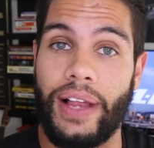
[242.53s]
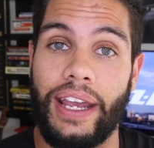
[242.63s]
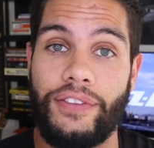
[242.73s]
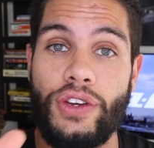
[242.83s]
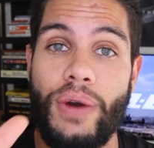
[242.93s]
Like
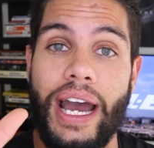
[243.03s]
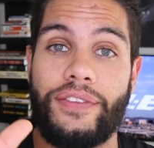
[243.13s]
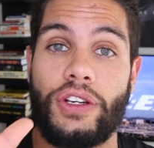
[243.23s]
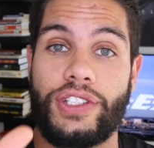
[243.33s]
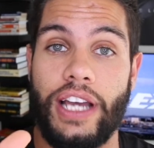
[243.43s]
if you
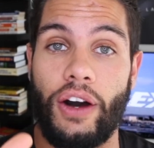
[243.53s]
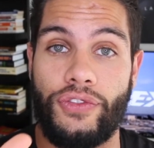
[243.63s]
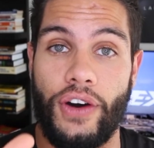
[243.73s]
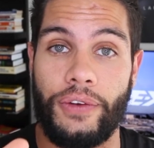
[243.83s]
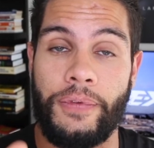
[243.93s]
have your cell
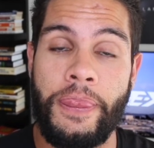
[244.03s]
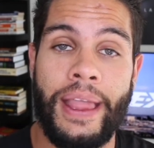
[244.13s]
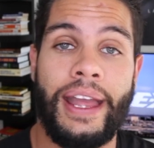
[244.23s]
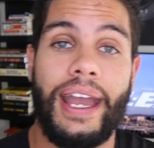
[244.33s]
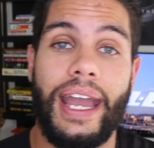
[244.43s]
phone
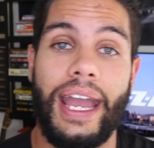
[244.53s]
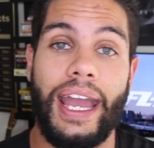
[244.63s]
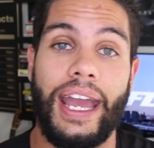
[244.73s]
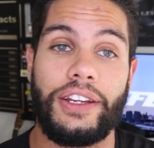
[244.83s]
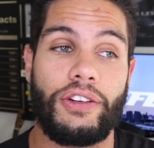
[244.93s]

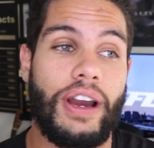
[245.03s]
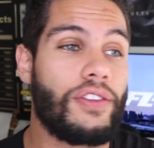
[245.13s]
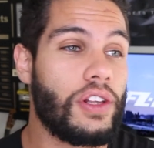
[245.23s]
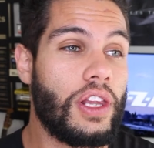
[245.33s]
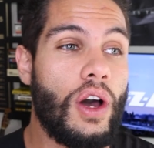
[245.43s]
and you're
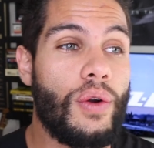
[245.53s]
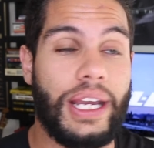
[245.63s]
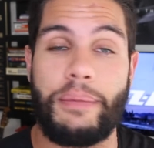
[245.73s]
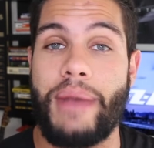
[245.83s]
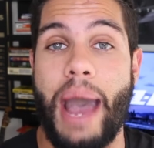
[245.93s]
ever
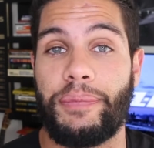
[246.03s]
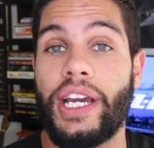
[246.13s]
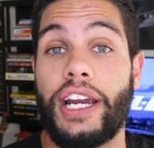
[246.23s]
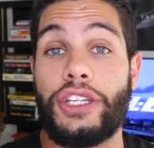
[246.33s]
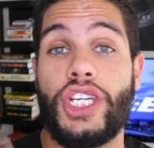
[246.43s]
loading a map, you
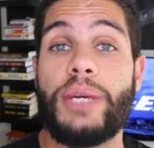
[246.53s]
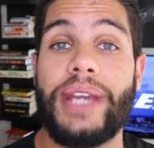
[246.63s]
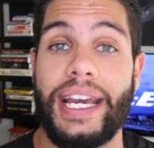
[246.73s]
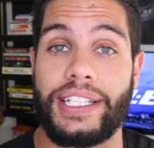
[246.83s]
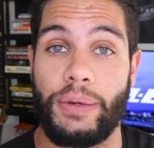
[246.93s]
got a G
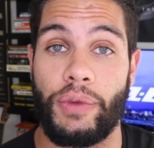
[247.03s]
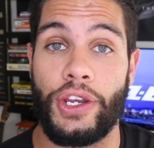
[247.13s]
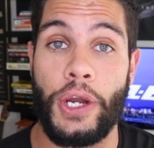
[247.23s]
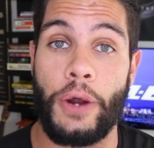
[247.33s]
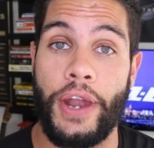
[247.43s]
P S somewhere
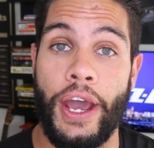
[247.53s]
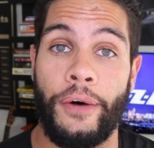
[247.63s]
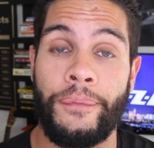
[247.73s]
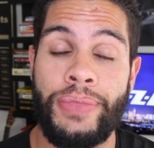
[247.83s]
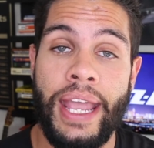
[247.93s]
you don't
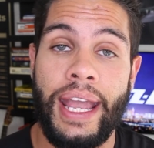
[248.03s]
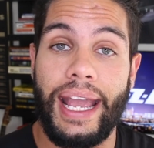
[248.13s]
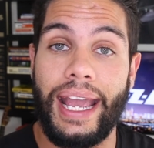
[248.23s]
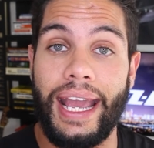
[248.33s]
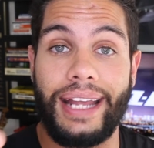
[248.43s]
know,
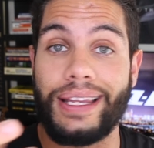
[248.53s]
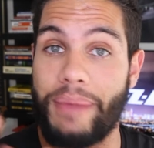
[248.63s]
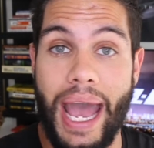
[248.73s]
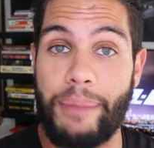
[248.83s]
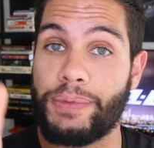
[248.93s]
and the
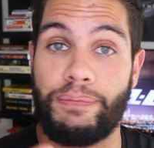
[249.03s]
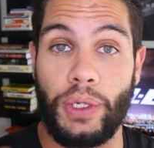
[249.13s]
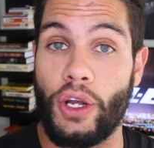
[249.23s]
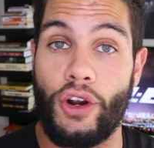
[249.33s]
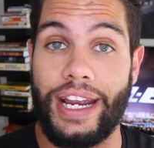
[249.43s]
map's
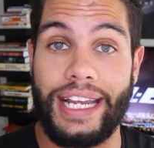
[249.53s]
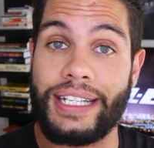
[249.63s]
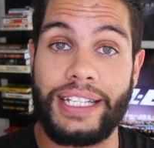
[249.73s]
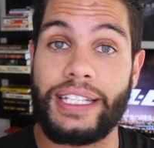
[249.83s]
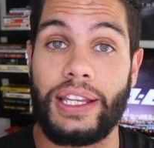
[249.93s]
blurry, it
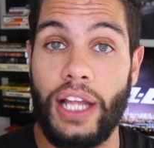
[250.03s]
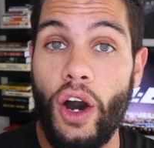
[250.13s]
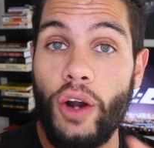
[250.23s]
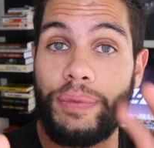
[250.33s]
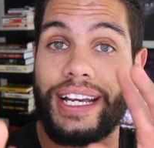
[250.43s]
doesn't
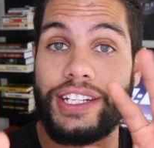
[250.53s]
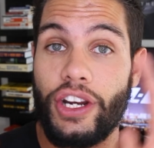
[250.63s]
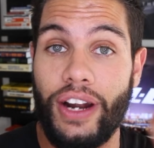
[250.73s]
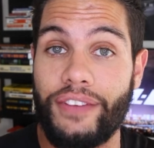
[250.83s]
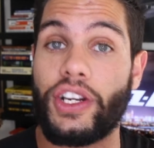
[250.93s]
load because
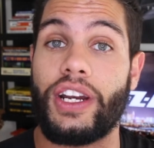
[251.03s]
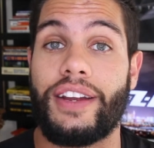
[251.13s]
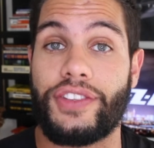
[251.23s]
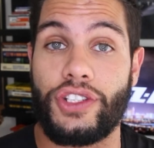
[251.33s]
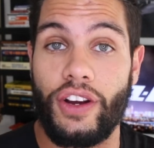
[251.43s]
you don't have good
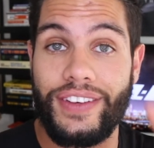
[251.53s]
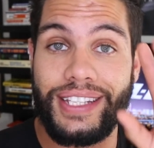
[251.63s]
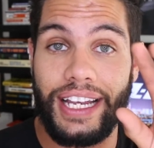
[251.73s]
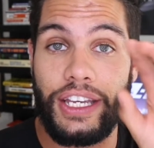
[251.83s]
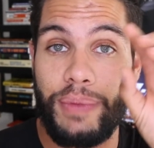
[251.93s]
enough
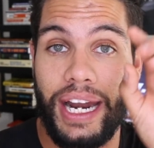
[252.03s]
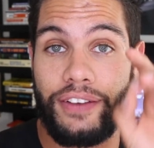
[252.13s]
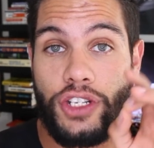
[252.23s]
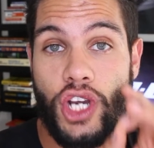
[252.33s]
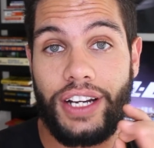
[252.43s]
service. Like you might
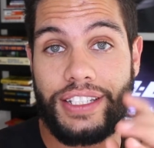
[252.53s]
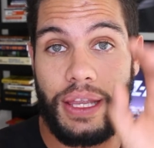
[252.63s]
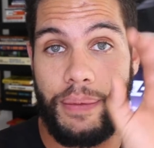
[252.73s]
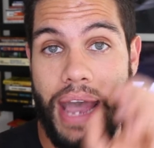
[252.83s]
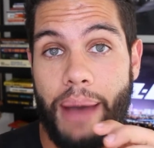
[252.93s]
have chunks of
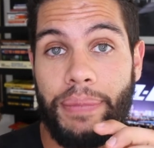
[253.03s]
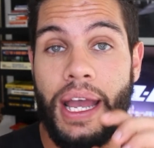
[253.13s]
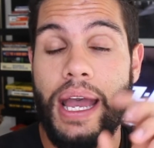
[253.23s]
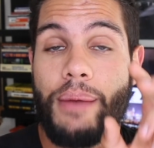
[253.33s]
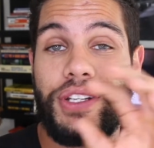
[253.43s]
the map,
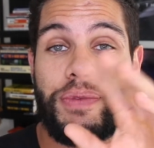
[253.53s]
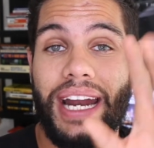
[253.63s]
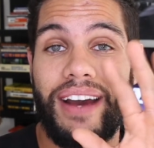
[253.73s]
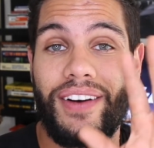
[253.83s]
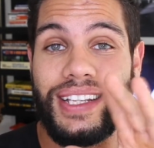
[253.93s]
but you
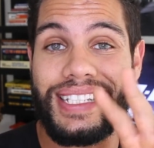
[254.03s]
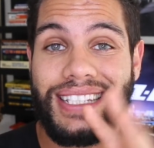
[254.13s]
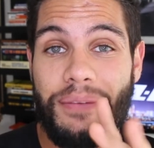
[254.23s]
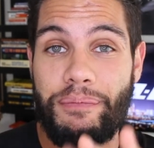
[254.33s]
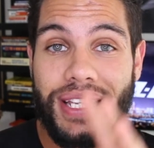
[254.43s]
might have all
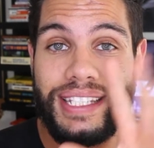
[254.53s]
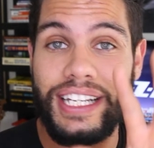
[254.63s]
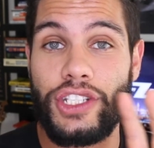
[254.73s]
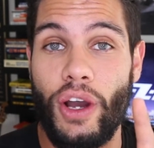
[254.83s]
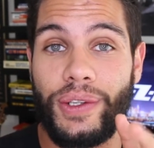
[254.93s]
these
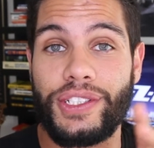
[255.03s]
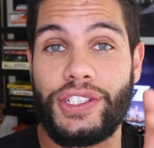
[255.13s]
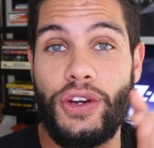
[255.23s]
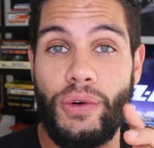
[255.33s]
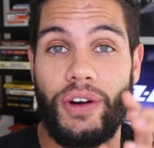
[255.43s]
missing zones
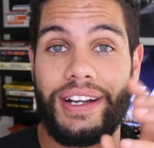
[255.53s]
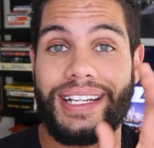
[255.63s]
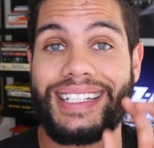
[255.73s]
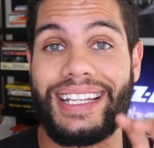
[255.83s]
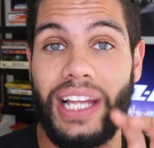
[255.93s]
too, or it
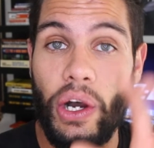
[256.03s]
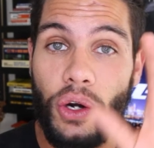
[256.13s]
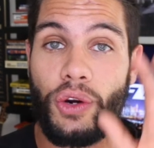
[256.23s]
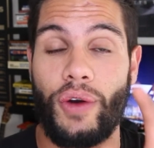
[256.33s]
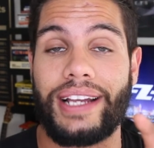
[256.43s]
doesn't
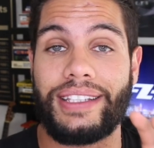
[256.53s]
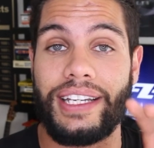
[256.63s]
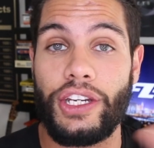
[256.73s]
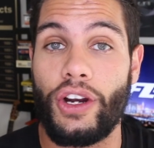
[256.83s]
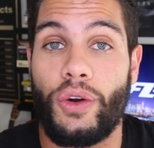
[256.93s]
load correctly
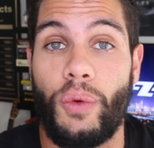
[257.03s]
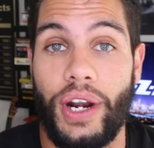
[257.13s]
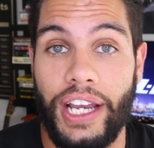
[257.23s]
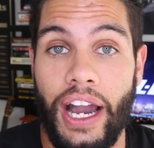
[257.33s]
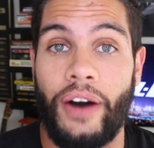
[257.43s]
and you don't know where
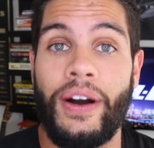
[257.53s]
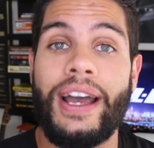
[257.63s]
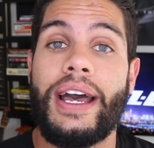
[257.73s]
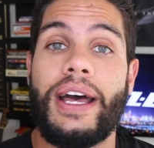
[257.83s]
to go.